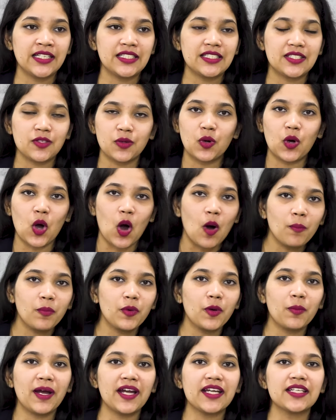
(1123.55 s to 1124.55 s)
So
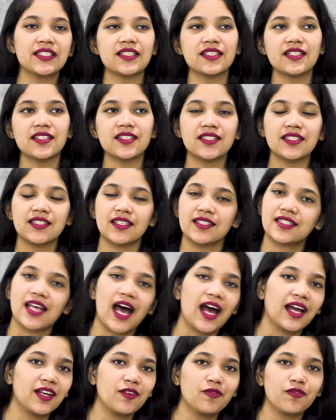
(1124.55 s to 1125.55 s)
compromises,
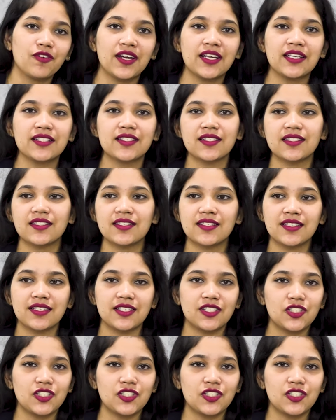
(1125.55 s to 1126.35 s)
sacrifices,